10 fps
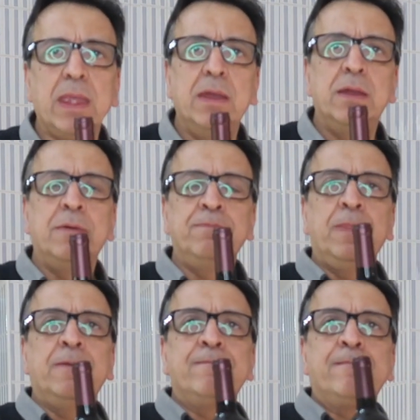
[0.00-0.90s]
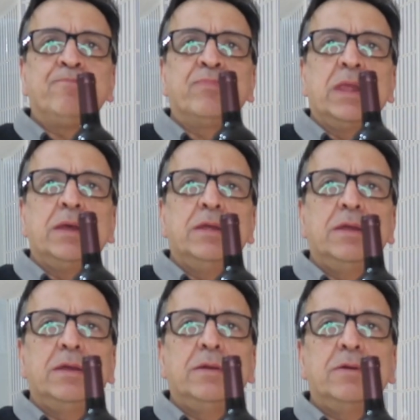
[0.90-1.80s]
Zinfandel with
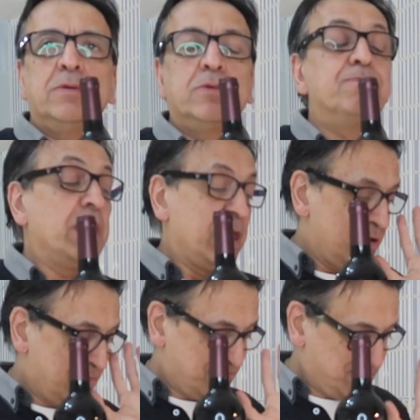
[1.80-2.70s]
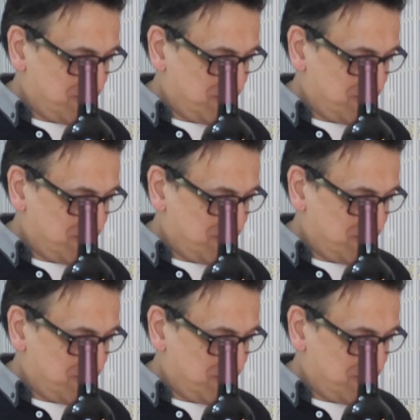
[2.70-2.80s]
a rosé wine.